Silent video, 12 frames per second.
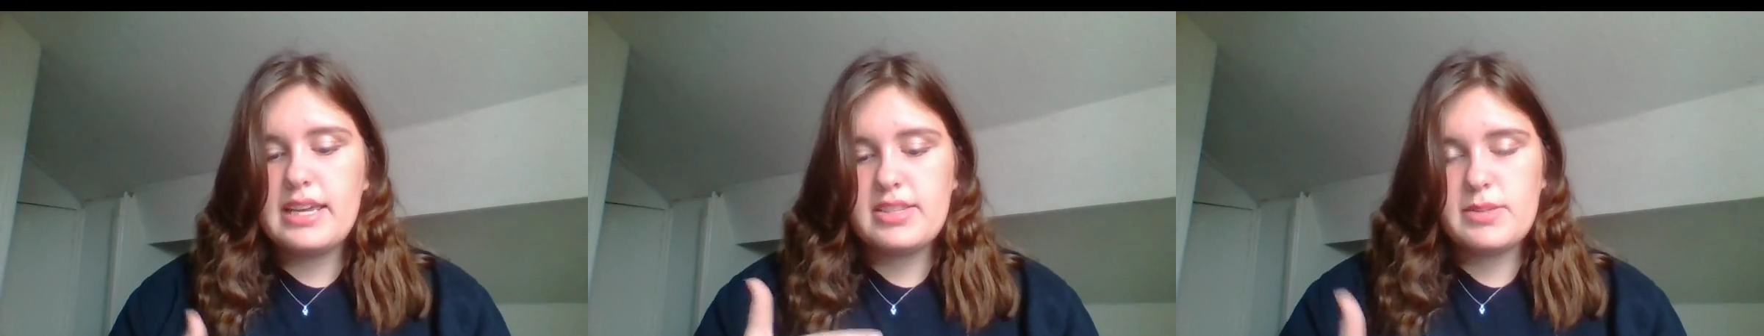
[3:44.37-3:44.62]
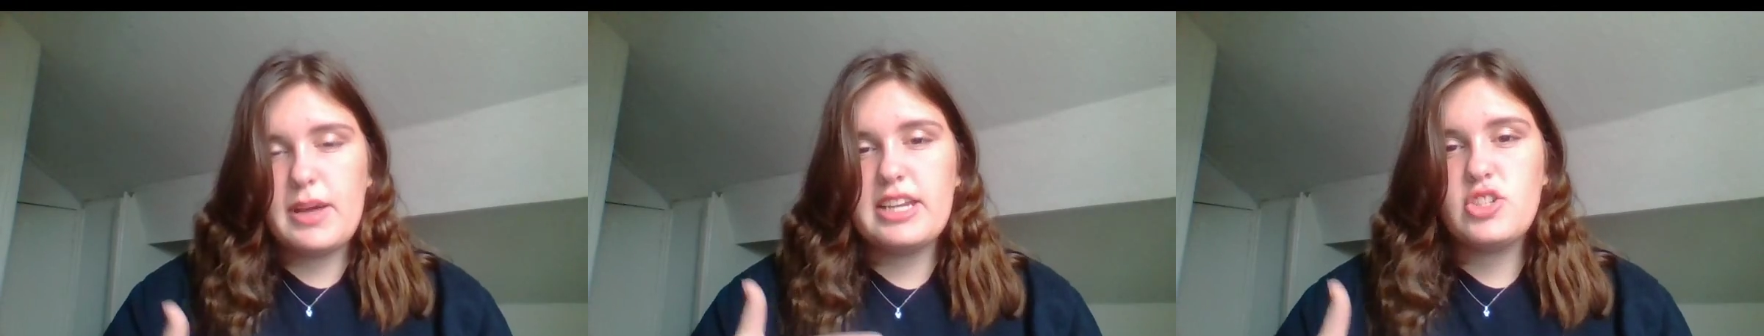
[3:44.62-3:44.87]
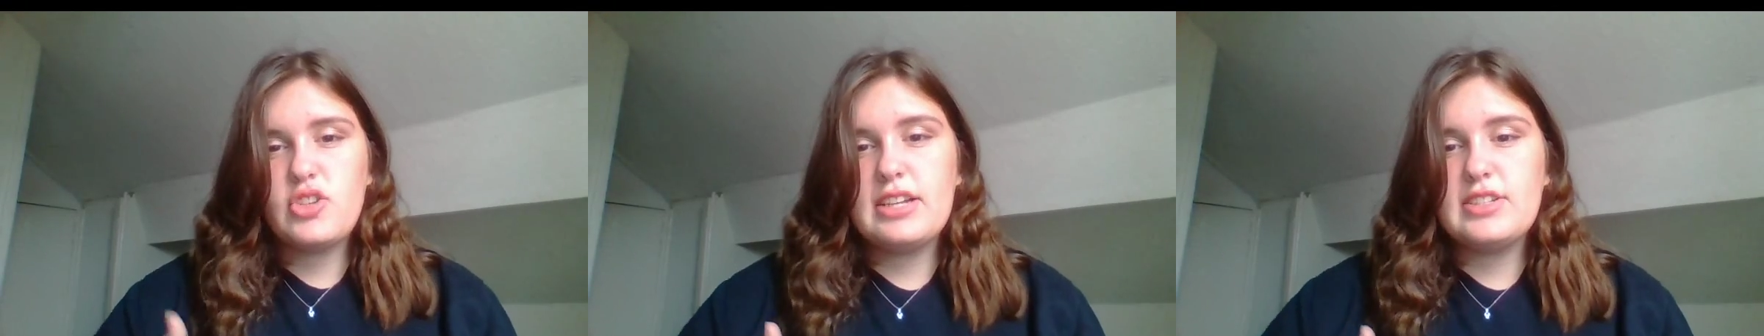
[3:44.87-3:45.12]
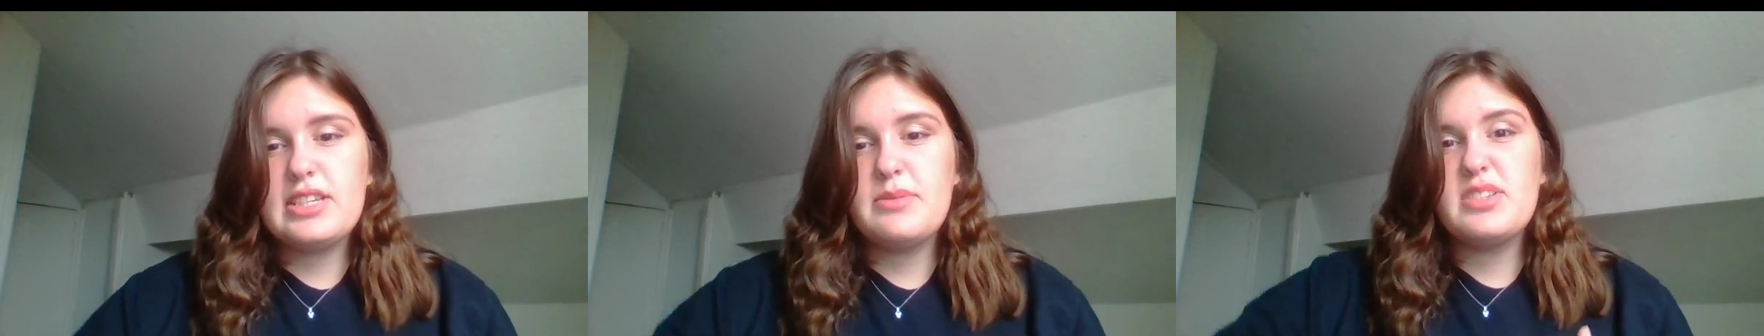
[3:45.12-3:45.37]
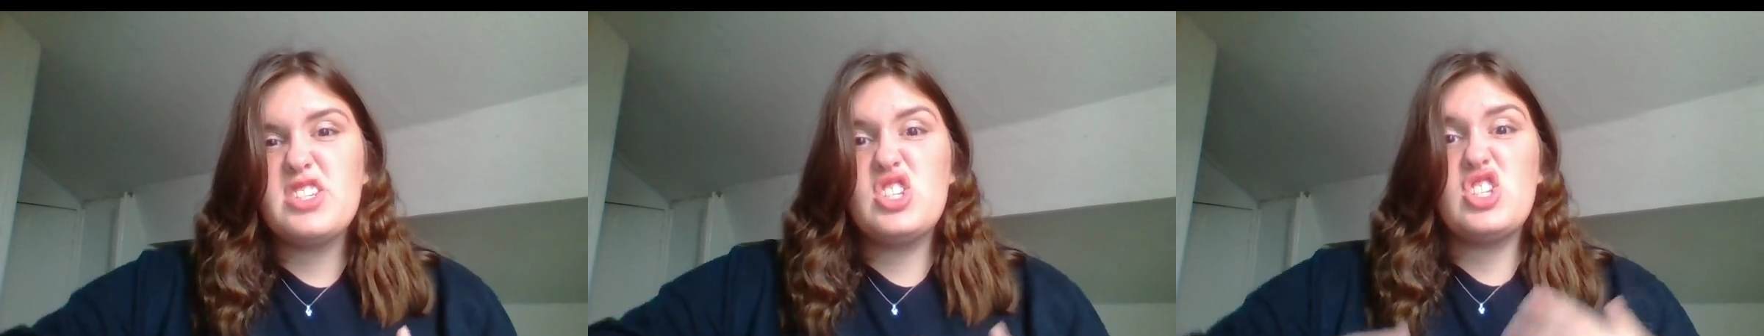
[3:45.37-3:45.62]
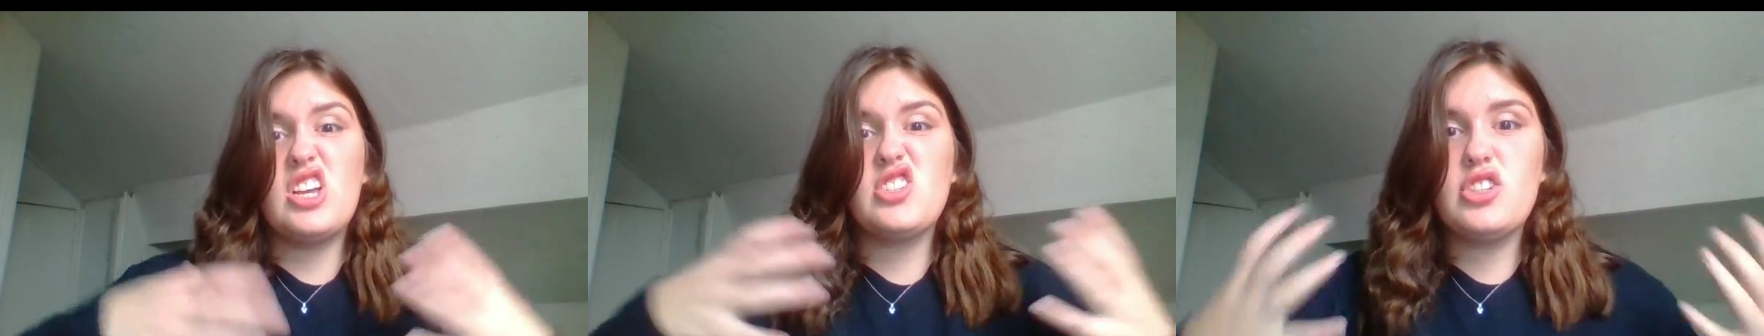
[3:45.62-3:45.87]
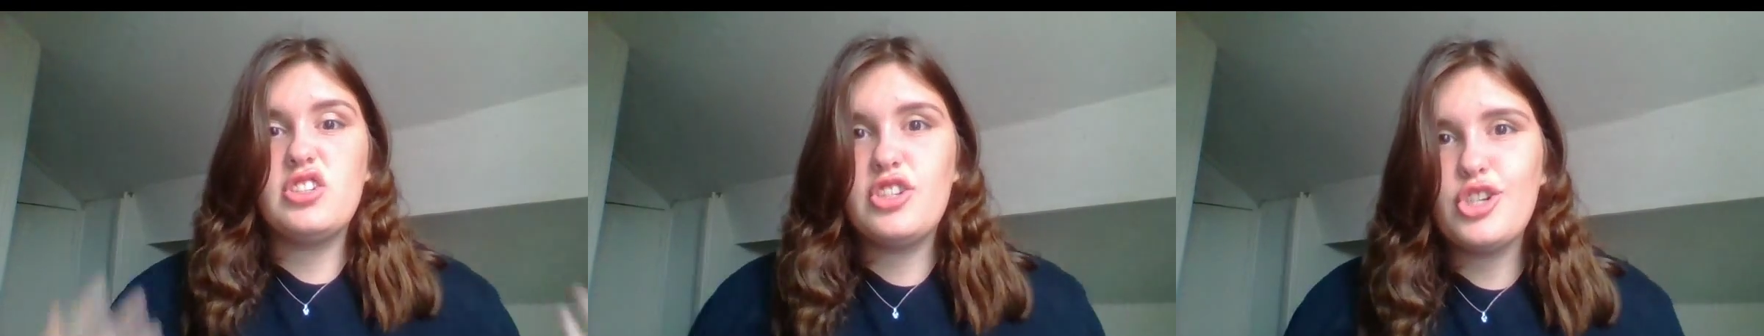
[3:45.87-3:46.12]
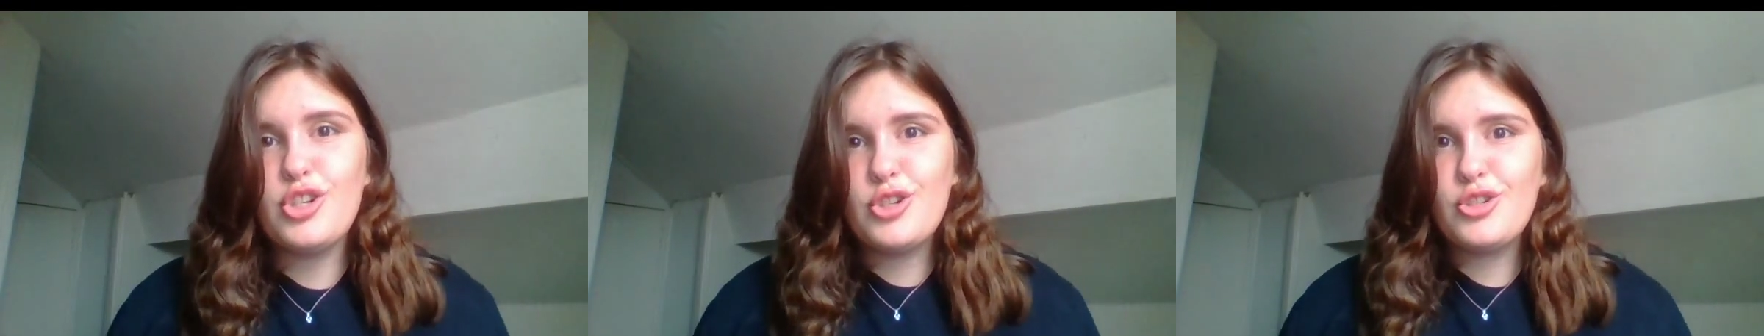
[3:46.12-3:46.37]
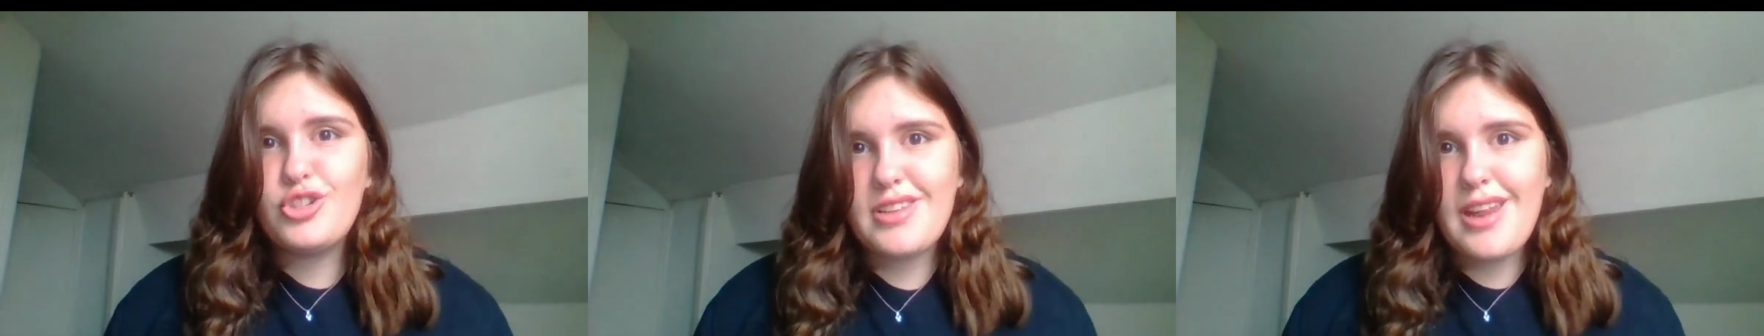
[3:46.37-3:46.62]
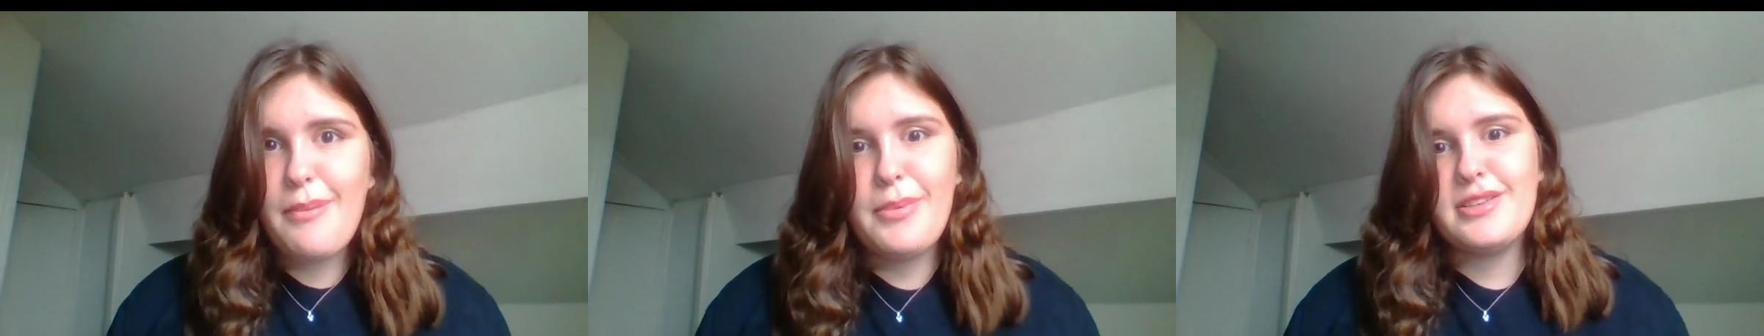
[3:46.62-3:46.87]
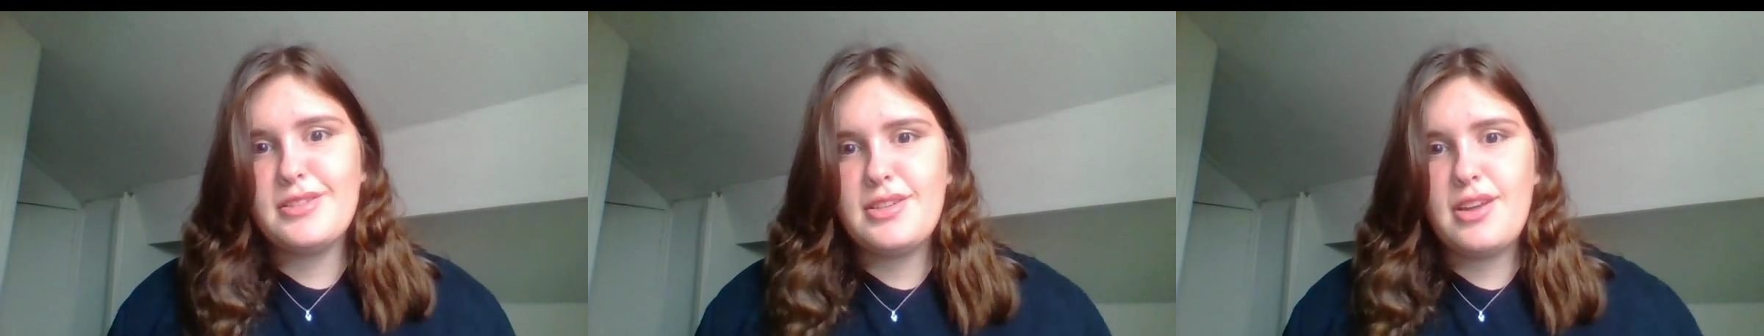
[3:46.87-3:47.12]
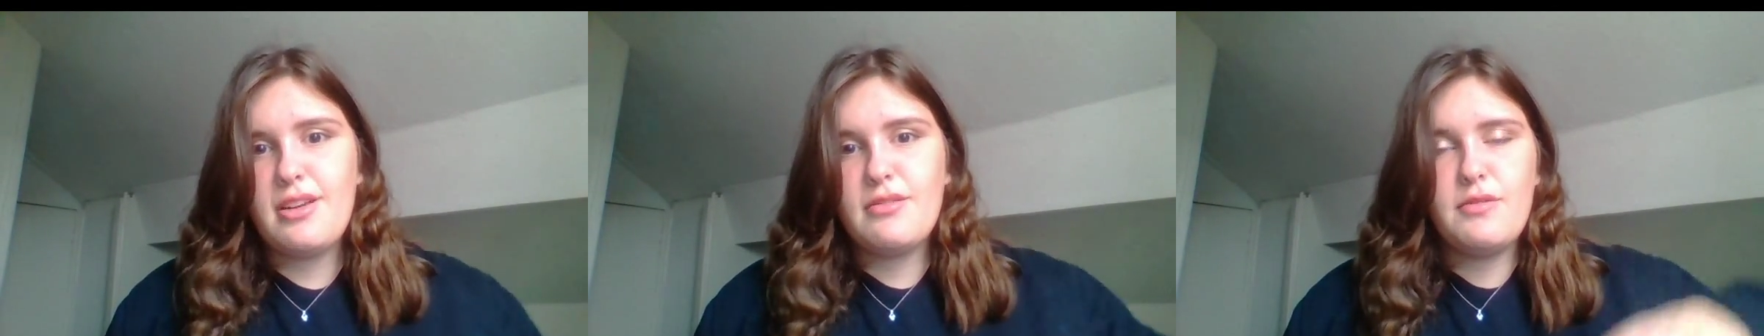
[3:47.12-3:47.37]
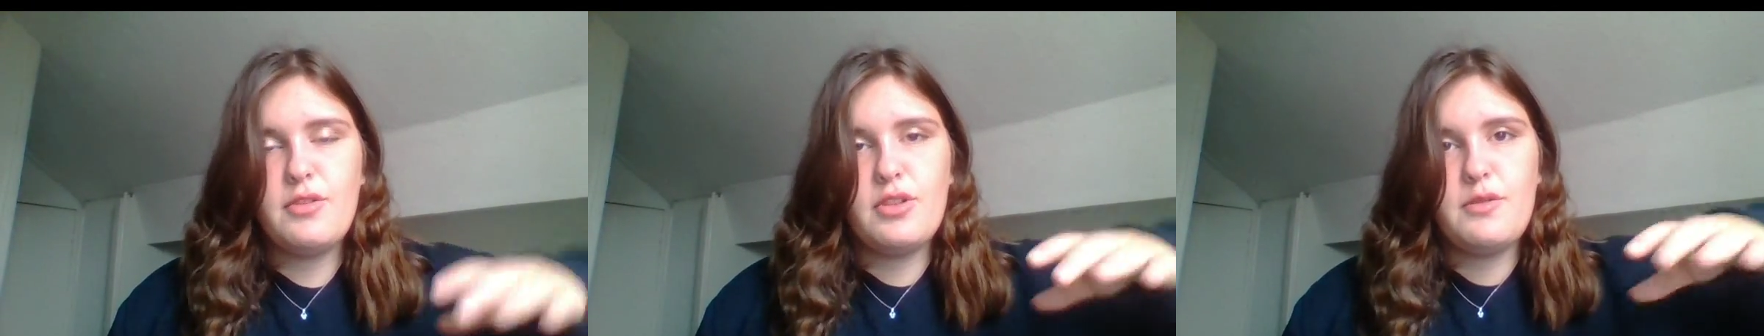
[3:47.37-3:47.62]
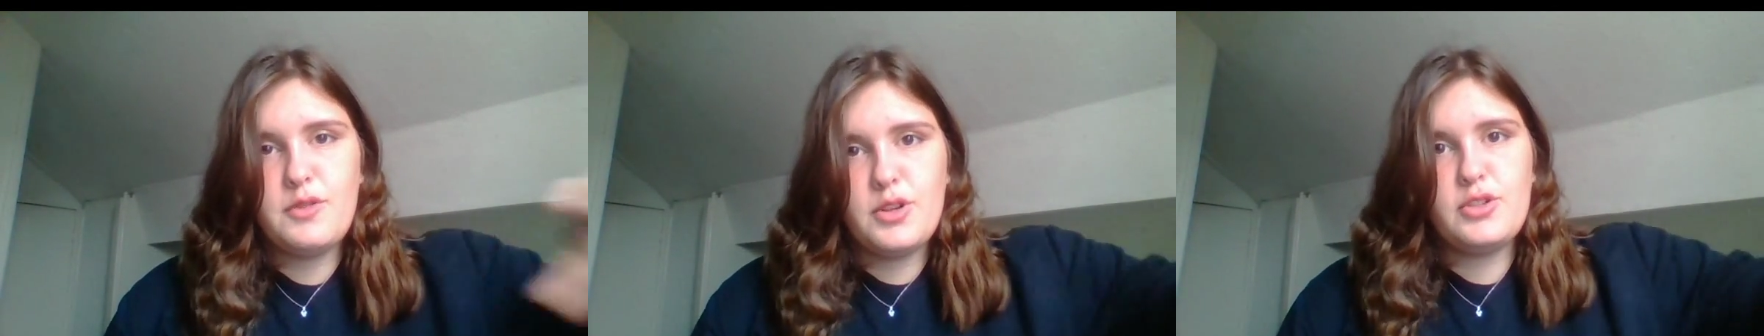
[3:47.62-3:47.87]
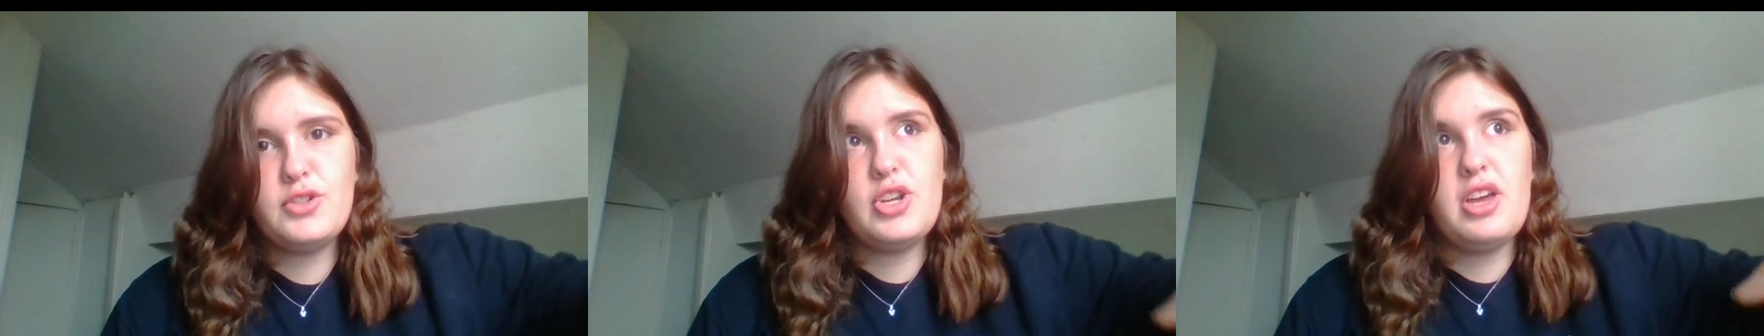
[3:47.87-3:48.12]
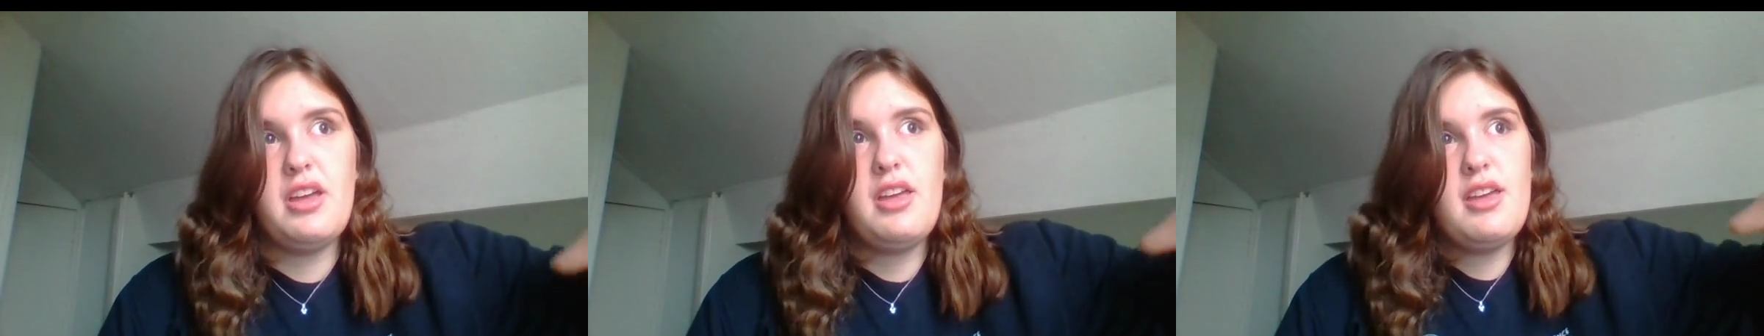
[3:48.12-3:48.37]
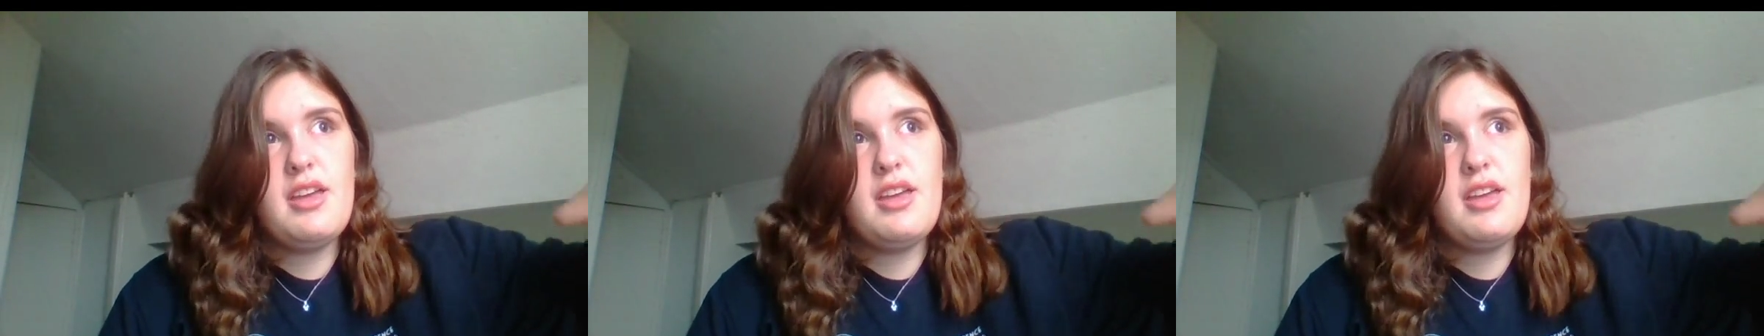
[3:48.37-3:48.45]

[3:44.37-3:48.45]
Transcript: the Spanish Tragedy was such a huge stepping stone for the future